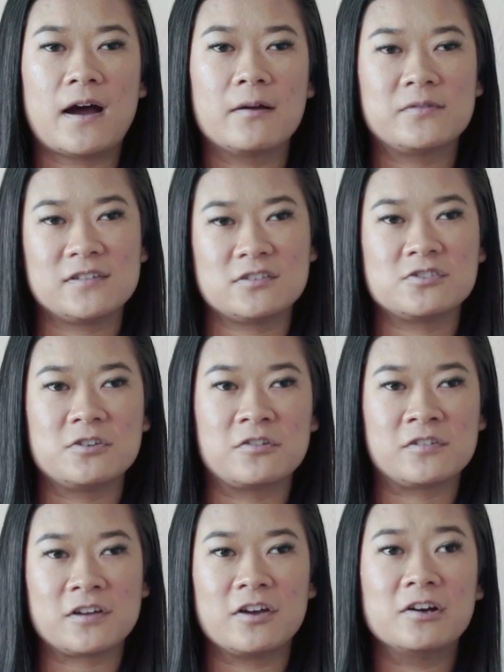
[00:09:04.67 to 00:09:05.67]
5-6
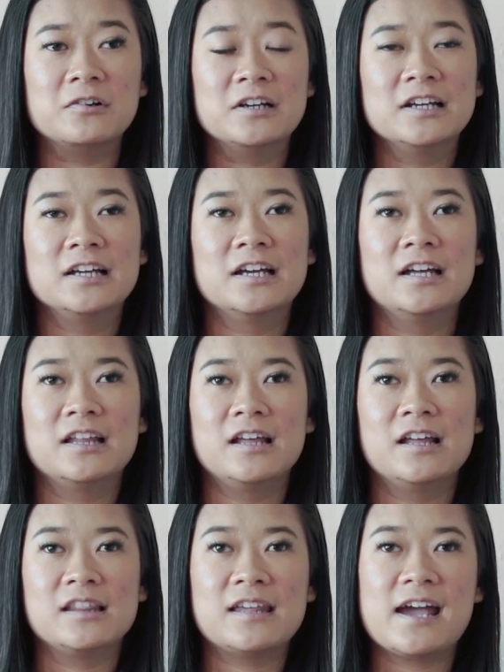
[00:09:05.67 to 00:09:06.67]
years ago,
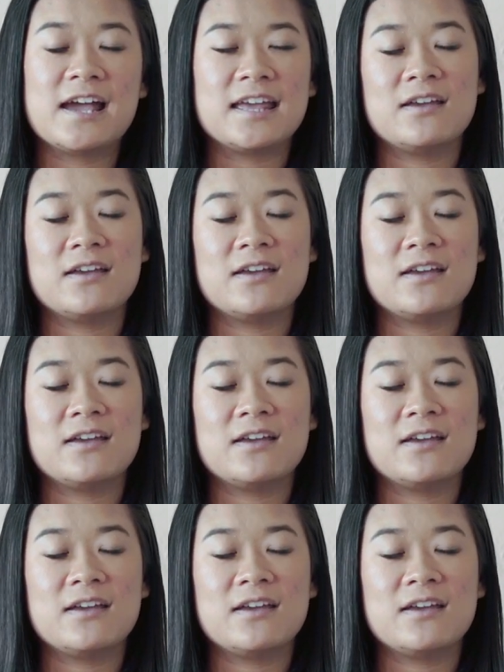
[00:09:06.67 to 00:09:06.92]
that